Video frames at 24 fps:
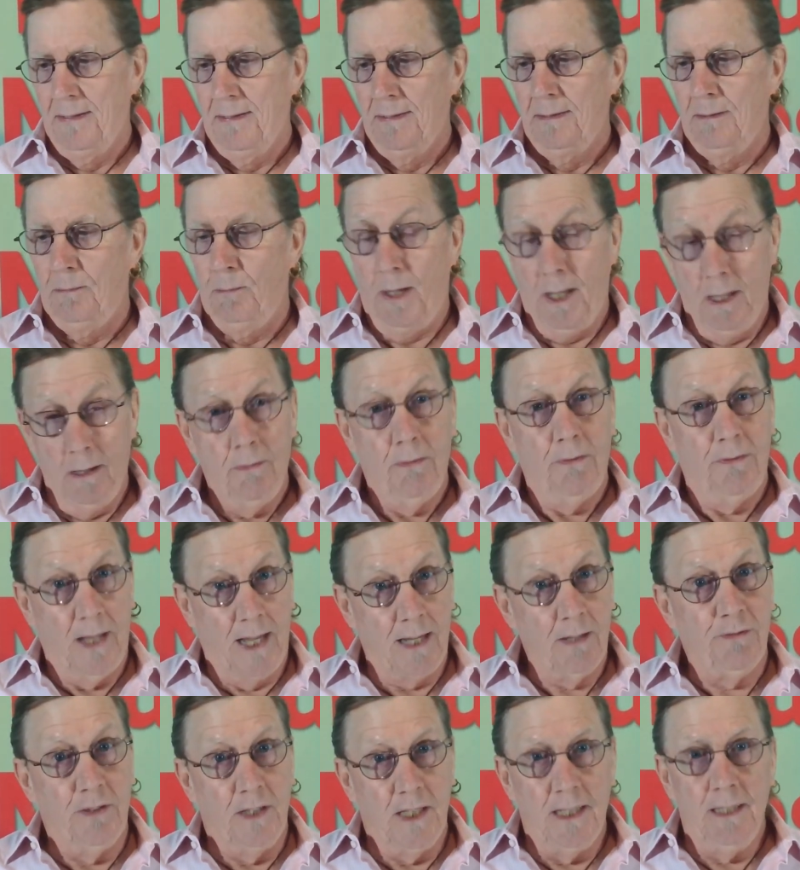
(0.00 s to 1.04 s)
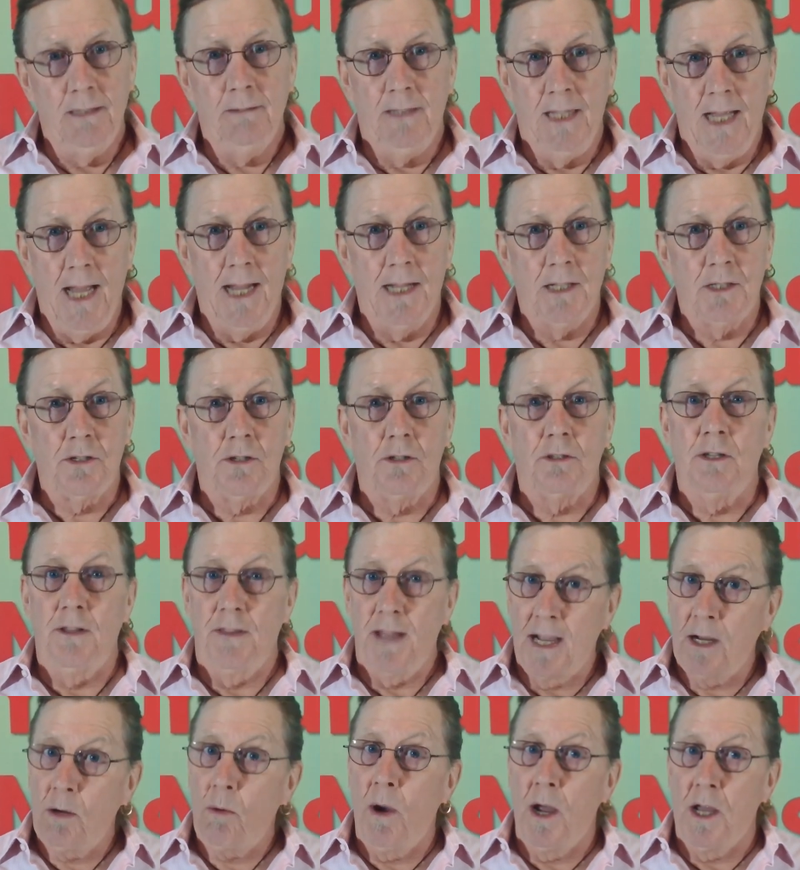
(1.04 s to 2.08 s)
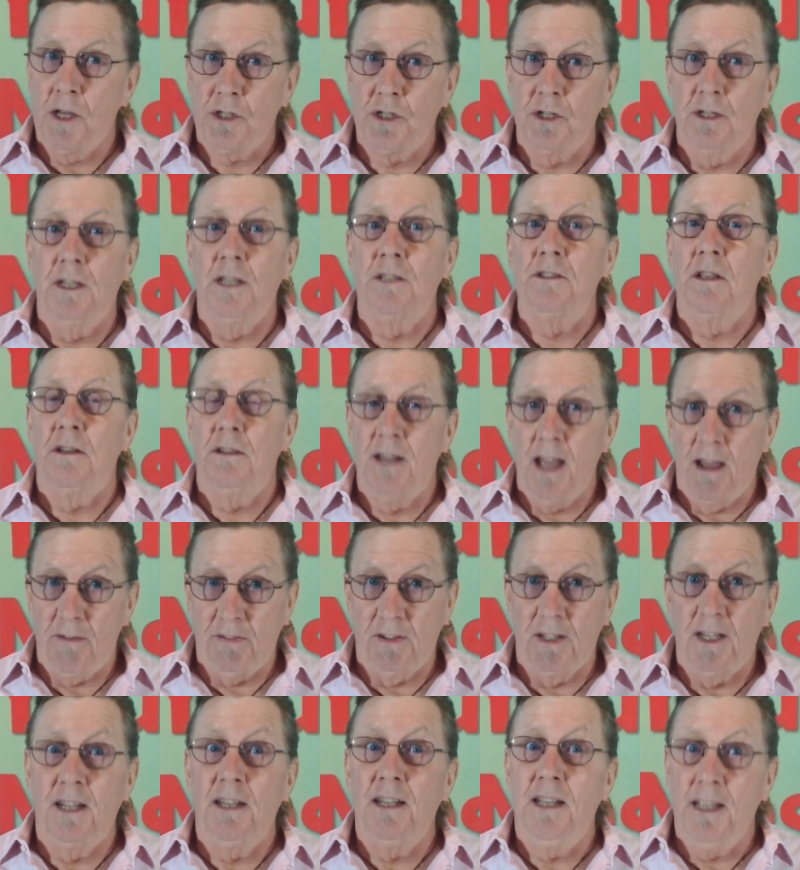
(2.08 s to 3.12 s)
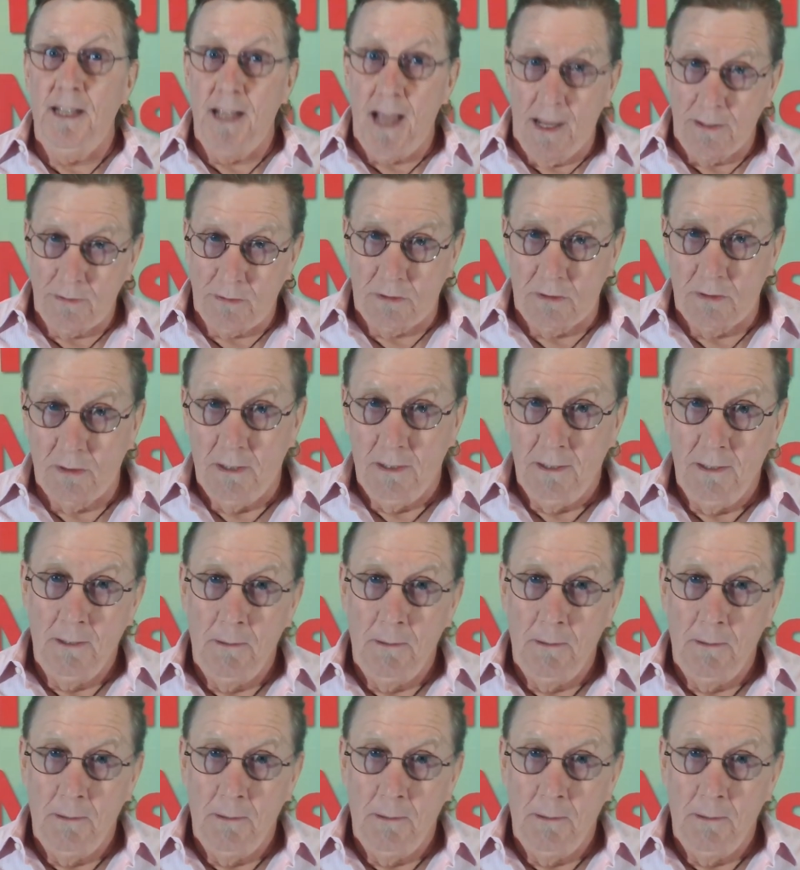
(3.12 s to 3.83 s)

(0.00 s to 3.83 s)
Well, thankfully, the answer to that question is a definite yes.